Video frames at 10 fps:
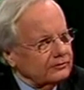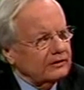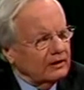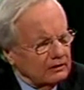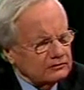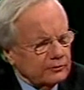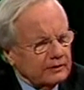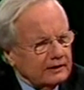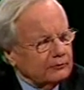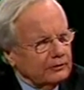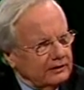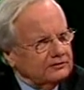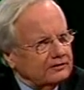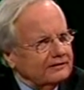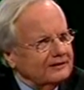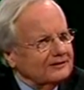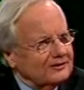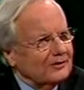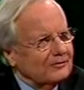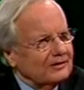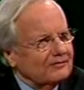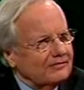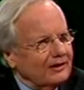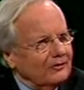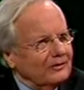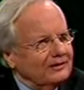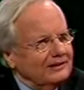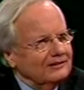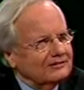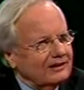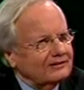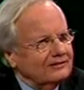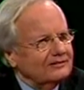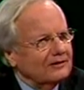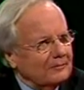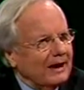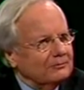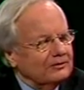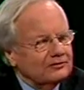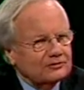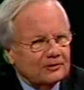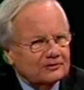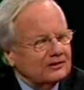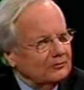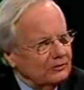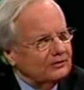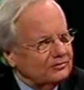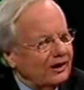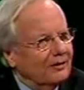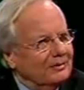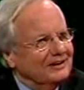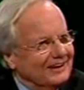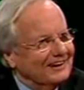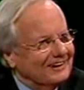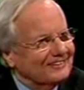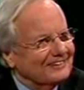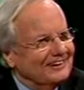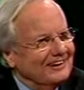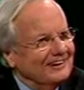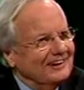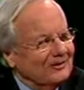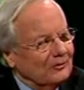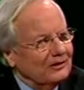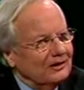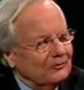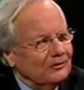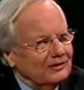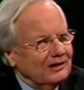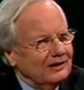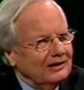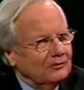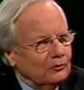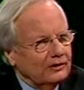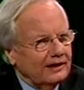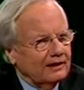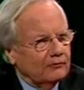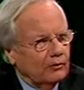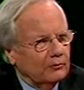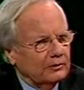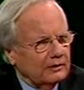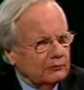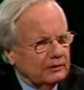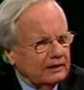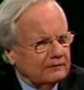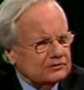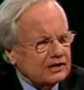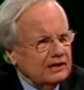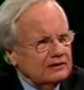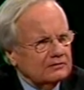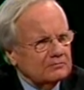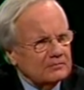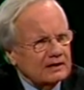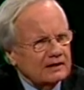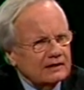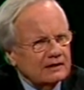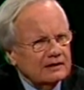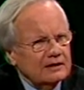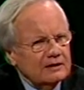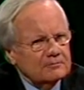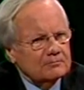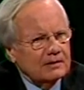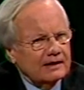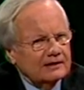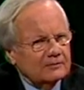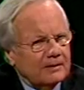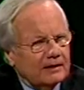culturally and religiously conservative fellow in East Texas in a Baptist church, and it would have shocked me. Yes, it would have. What would it have changed my mind?